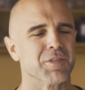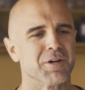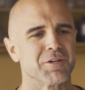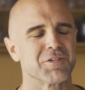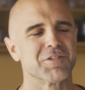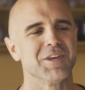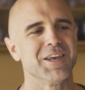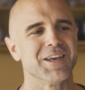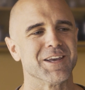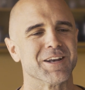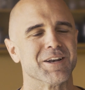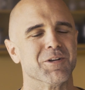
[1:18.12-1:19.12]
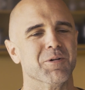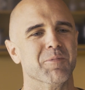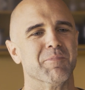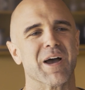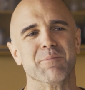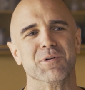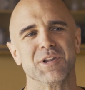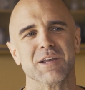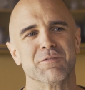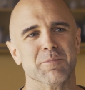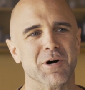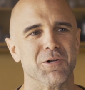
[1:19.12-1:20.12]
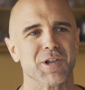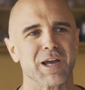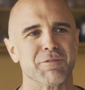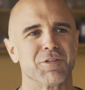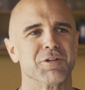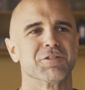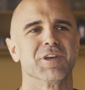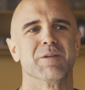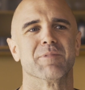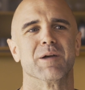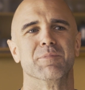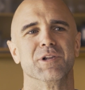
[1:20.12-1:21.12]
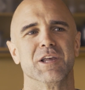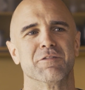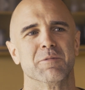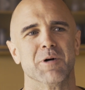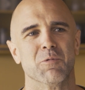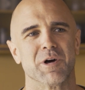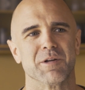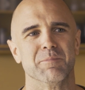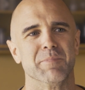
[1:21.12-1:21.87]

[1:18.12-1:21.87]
They're seeing my belief about life. They're seeing my belief about what a